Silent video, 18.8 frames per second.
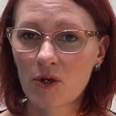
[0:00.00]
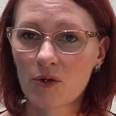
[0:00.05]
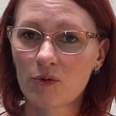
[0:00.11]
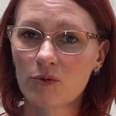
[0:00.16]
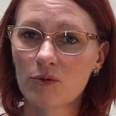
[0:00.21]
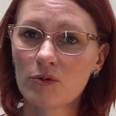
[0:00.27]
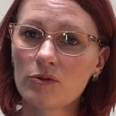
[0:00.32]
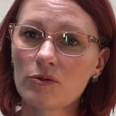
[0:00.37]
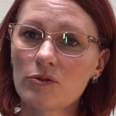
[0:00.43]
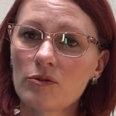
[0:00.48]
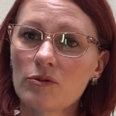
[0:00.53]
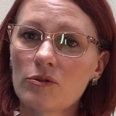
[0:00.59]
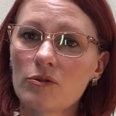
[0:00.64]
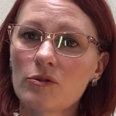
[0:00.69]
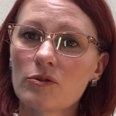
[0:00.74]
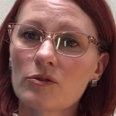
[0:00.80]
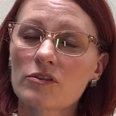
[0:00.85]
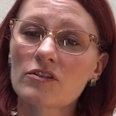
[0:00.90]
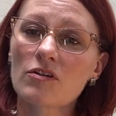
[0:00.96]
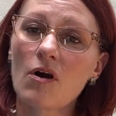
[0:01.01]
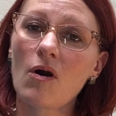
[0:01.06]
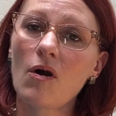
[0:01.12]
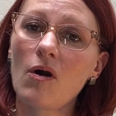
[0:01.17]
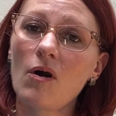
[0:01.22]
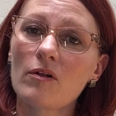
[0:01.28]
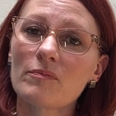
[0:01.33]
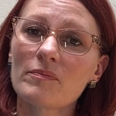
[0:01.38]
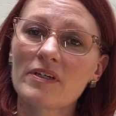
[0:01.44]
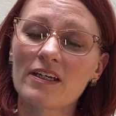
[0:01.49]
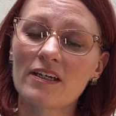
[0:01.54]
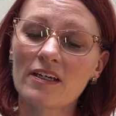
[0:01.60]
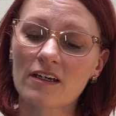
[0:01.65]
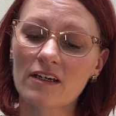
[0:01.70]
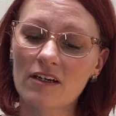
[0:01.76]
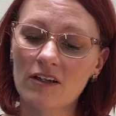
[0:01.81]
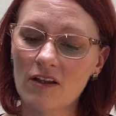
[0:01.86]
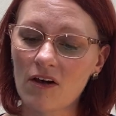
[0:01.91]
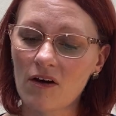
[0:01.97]
Roots hold
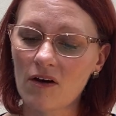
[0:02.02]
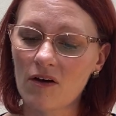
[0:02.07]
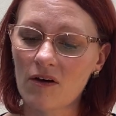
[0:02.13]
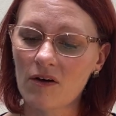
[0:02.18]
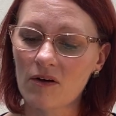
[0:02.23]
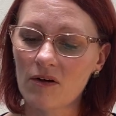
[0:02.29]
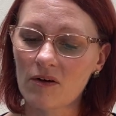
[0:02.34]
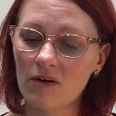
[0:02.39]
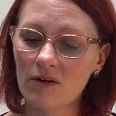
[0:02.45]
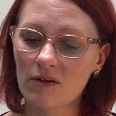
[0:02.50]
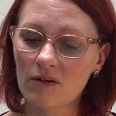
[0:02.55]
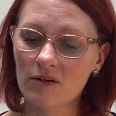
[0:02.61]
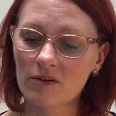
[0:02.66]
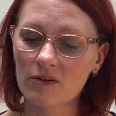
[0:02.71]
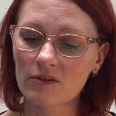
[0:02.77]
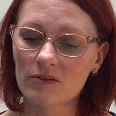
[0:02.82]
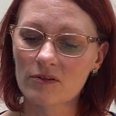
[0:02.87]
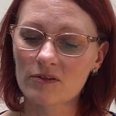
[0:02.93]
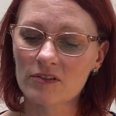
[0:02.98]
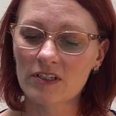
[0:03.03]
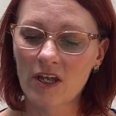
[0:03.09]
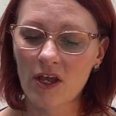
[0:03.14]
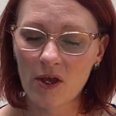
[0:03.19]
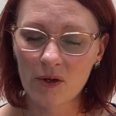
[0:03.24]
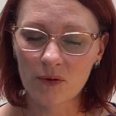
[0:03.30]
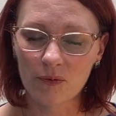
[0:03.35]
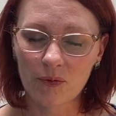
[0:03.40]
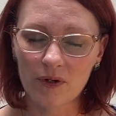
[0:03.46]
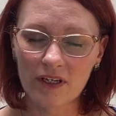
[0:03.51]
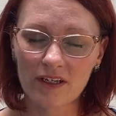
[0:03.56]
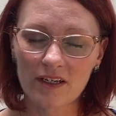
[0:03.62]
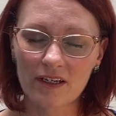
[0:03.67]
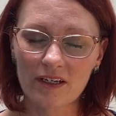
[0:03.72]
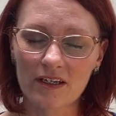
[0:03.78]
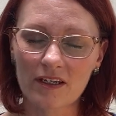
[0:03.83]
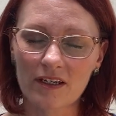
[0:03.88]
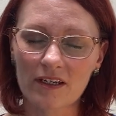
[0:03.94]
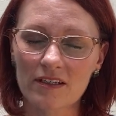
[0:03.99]
me close,
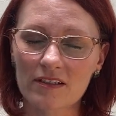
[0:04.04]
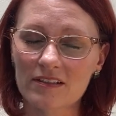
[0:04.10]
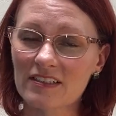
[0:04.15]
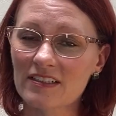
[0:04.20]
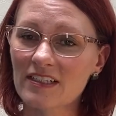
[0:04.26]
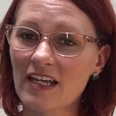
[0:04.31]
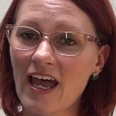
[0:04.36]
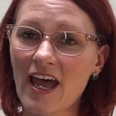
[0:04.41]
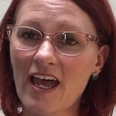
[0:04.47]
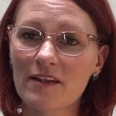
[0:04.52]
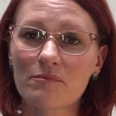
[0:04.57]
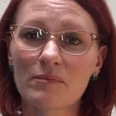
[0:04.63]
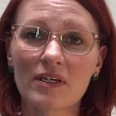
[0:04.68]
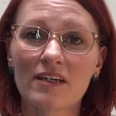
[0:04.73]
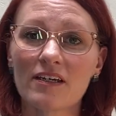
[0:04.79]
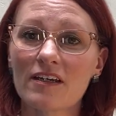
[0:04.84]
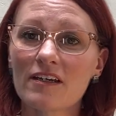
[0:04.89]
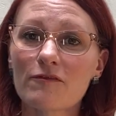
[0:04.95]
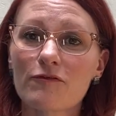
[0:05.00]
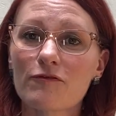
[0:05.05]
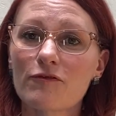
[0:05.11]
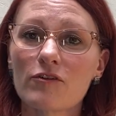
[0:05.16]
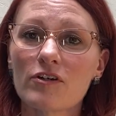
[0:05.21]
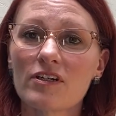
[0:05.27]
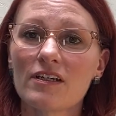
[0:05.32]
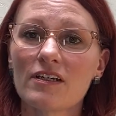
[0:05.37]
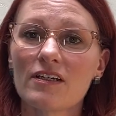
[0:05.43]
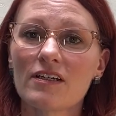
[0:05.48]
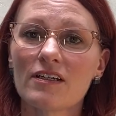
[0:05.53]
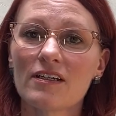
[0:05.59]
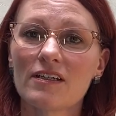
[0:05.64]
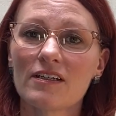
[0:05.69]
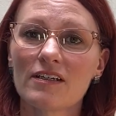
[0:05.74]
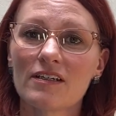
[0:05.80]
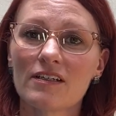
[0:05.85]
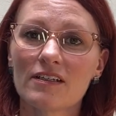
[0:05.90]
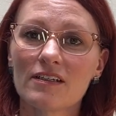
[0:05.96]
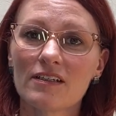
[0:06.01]
wings set me
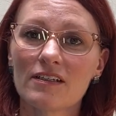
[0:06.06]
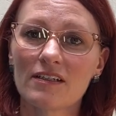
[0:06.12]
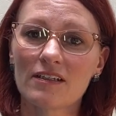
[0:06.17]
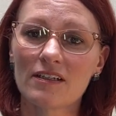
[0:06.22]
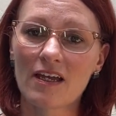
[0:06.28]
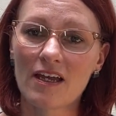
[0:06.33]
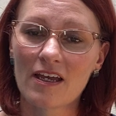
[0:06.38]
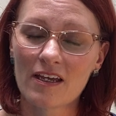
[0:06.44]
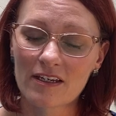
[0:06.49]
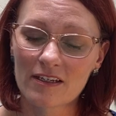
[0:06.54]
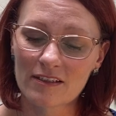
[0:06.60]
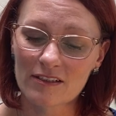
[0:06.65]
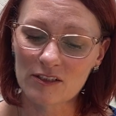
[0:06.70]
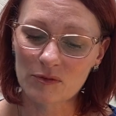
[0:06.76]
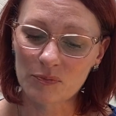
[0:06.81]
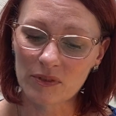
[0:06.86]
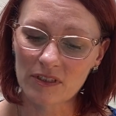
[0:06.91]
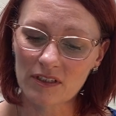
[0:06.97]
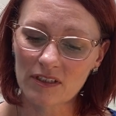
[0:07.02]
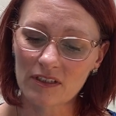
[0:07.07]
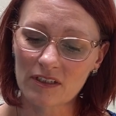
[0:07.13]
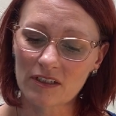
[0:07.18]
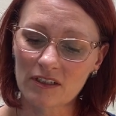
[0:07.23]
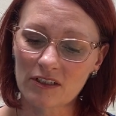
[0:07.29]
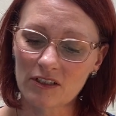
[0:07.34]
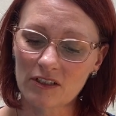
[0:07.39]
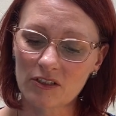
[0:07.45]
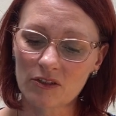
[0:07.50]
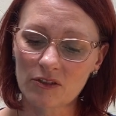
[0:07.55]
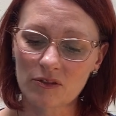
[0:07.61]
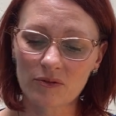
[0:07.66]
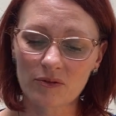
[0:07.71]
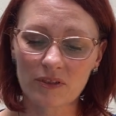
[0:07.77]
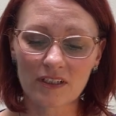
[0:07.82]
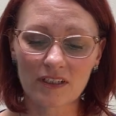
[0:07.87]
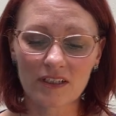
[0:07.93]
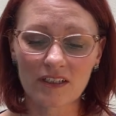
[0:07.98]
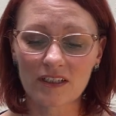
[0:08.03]
free.
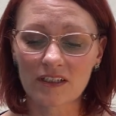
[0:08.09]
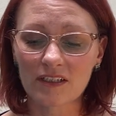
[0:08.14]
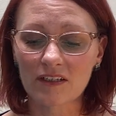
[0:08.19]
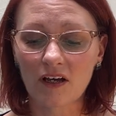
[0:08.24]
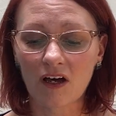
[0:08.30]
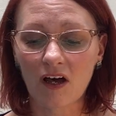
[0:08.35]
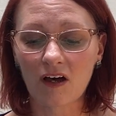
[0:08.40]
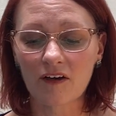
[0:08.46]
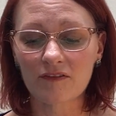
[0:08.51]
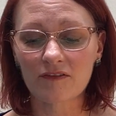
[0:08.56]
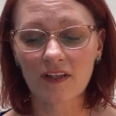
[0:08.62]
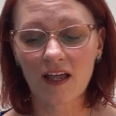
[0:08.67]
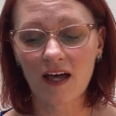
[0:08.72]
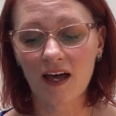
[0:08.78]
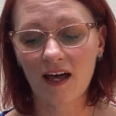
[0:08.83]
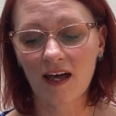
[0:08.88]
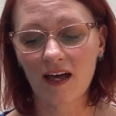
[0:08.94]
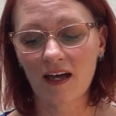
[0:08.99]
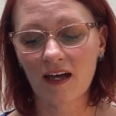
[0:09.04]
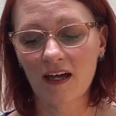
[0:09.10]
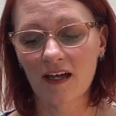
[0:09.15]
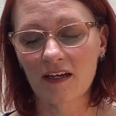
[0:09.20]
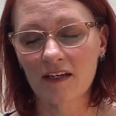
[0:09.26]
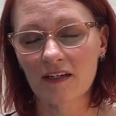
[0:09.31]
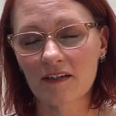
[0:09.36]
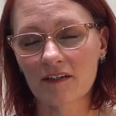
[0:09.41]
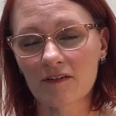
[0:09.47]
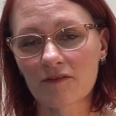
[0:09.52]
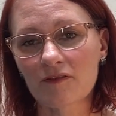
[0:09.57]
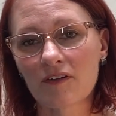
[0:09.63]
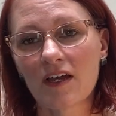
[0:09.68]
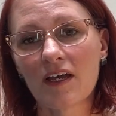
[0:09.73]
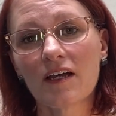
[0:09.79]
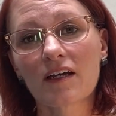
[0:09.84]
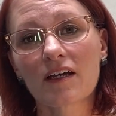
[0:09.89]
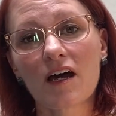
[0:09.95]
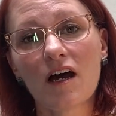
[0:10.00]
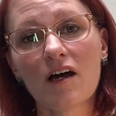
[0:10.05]
Spirit of life,
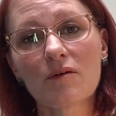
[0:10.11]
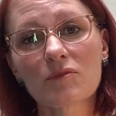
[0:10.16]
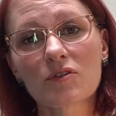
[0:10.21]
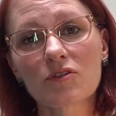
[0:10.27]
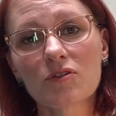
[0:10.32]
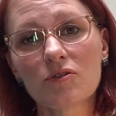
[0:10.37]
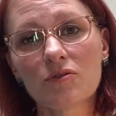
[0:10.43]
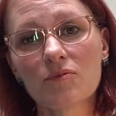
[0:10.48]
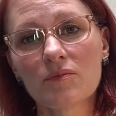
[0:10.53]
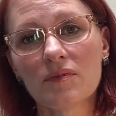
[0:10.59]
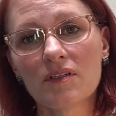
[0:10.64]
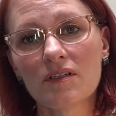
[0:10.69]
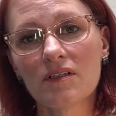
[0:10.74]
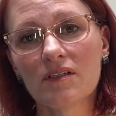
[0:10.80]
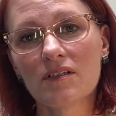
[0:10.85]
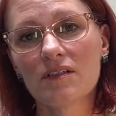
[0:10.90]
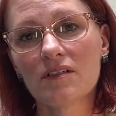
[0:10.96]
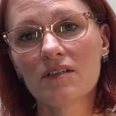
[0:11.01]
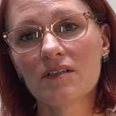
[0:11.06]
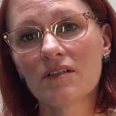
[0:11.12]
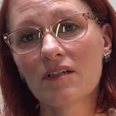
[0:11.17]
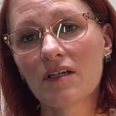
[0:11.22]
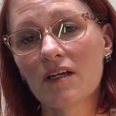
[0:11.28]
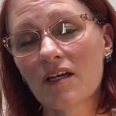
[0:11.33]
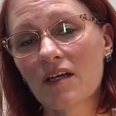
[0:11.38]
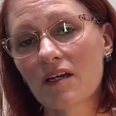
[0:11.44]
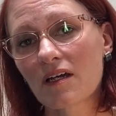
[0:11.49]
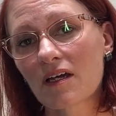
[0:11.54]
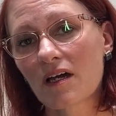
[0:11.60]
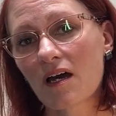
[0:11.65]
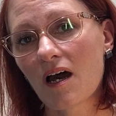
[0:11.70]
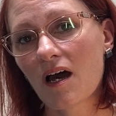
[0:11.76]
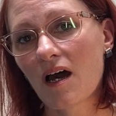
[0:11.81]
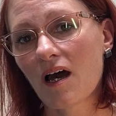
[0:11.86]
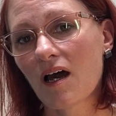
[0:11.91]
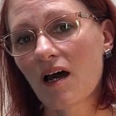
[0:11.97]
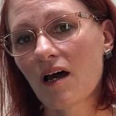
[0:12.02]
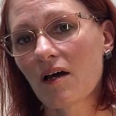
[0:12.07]
come to me,
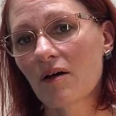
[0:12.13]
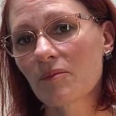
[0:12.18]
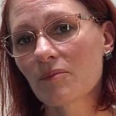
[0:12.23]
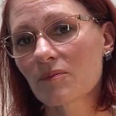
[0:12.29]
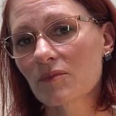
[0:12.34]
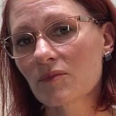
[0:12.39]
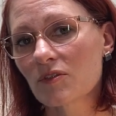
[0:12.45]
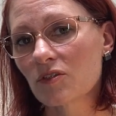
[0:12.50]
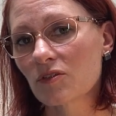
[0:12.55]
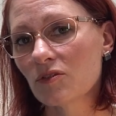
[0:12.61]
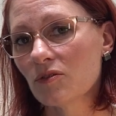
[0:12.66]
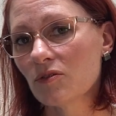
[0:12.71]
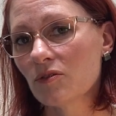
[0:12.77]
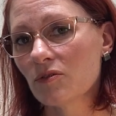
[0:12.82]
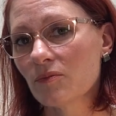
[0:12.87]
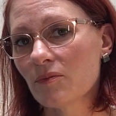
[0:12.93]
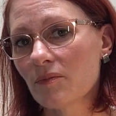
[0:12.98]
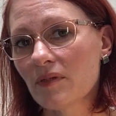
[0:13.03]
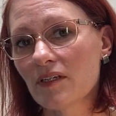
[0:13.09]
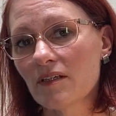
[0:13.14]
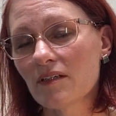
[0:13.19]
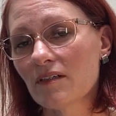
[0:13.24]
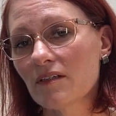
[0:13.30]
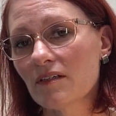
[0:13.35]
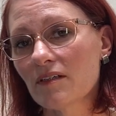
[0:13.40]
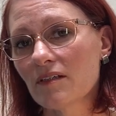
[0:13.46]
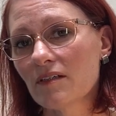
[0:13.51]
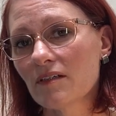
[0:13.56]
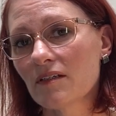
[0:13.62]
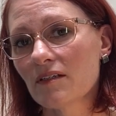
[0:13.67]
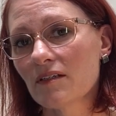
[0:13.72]
come to me.